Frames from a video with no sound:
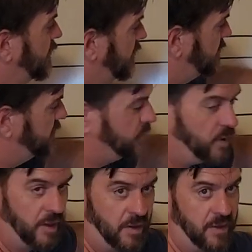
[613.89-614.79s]
This is
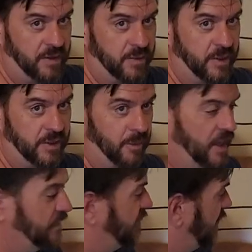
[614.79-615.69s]
what hurts when it's a
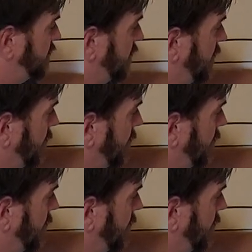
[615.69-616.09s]
manufactured